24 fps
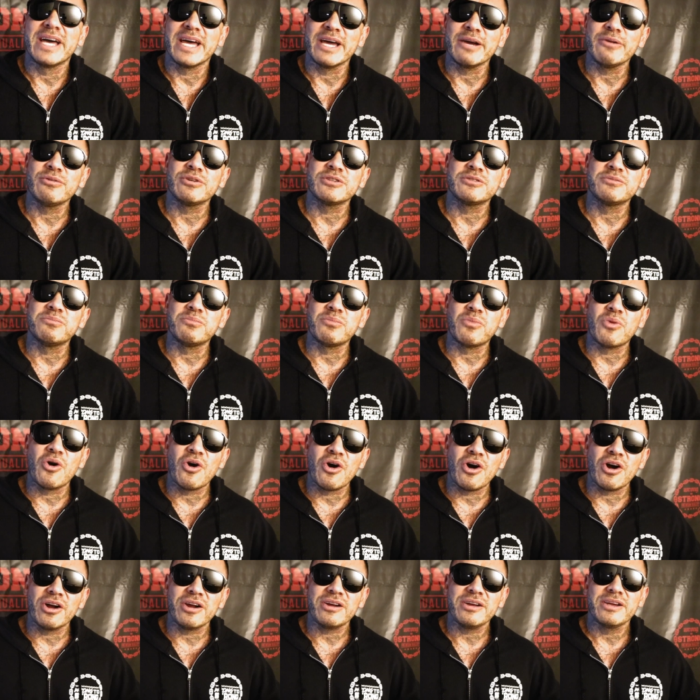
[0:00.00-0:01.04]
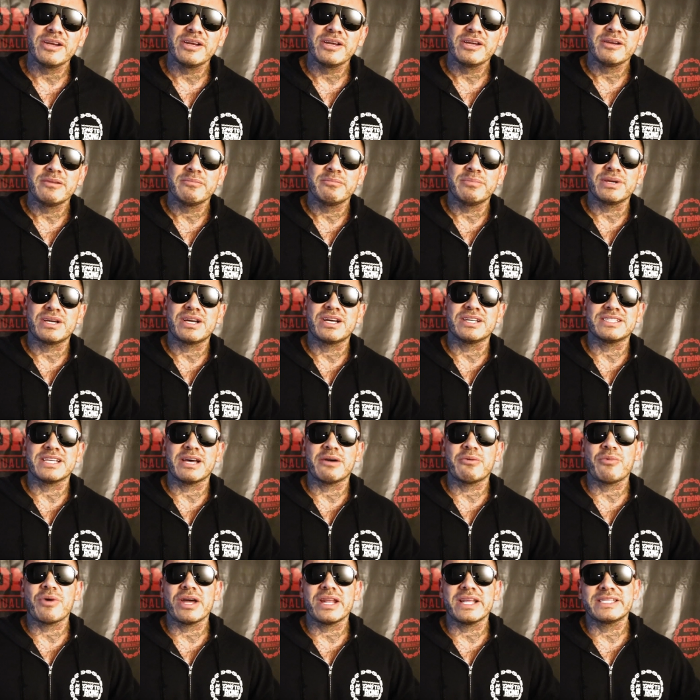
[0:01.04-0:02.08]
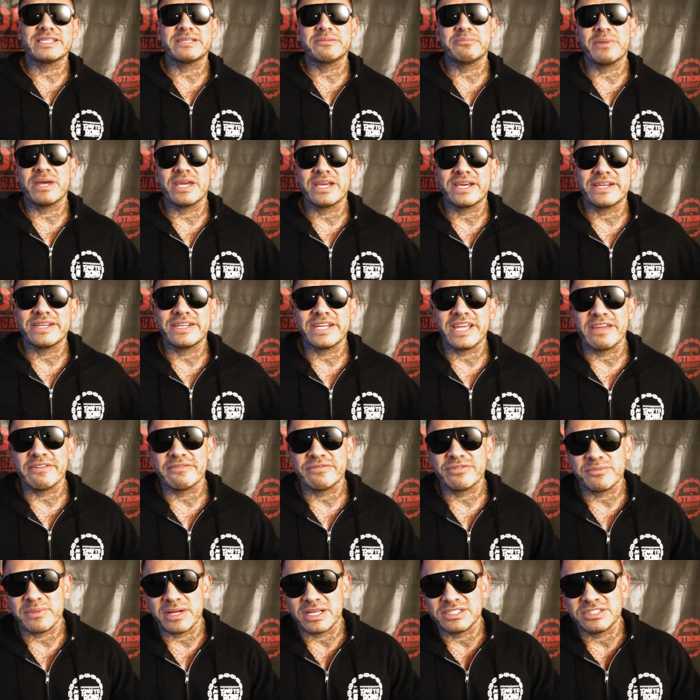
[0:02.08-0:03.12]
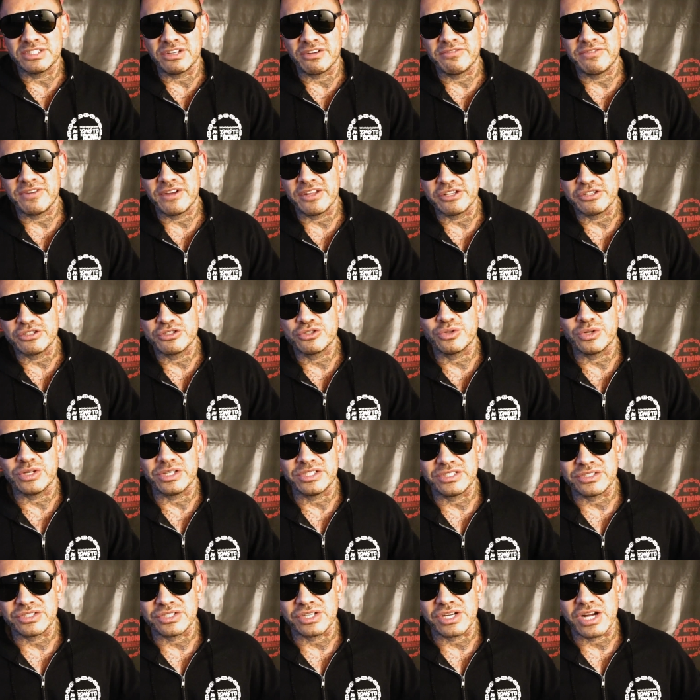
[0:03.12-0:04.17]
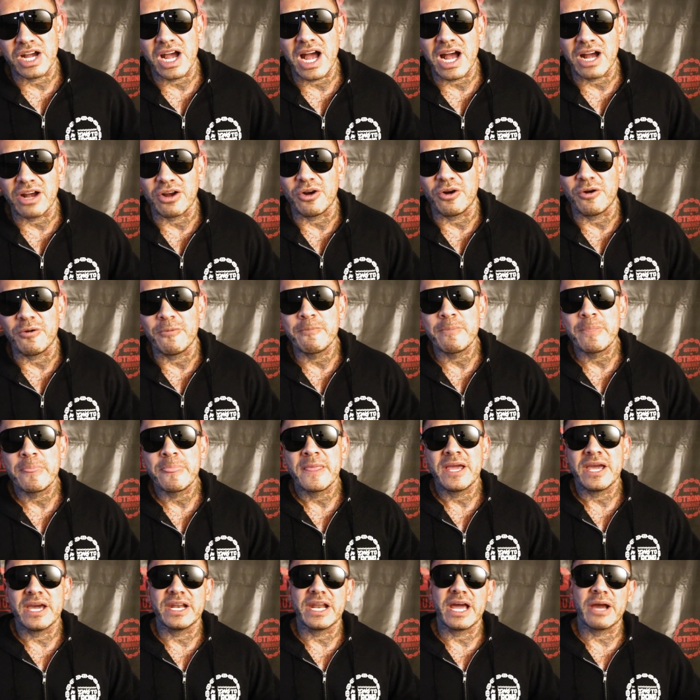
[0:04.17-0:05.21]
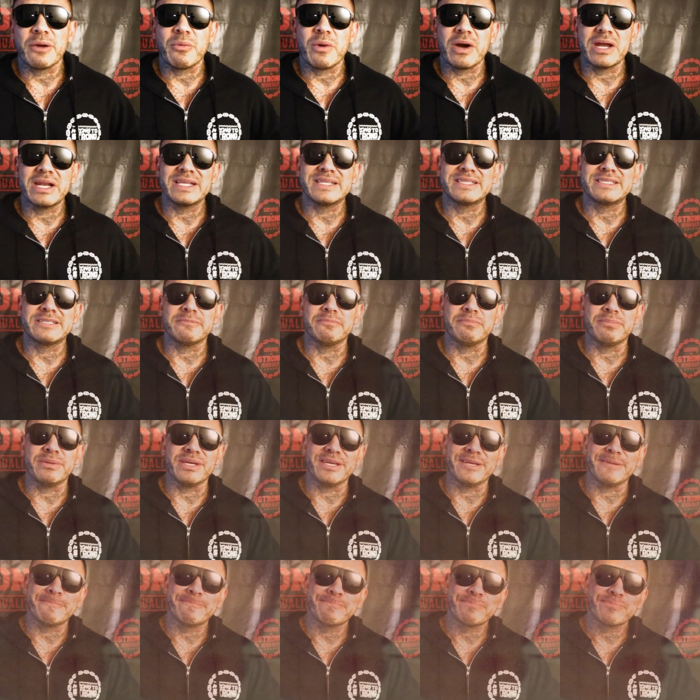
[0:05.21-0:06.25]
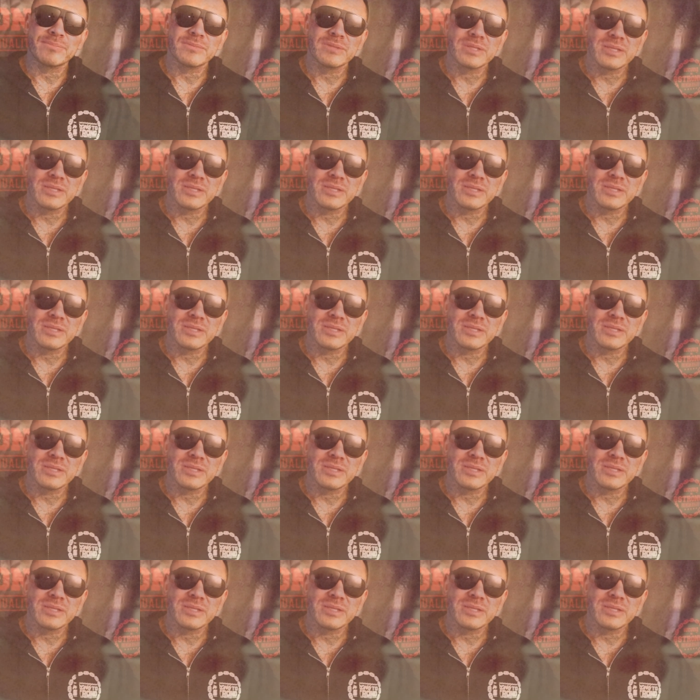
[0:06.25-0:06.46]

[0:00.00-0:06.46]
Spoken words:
It was more because I wanted to make a name for myself on the streets of Chicago, and I wanted to be,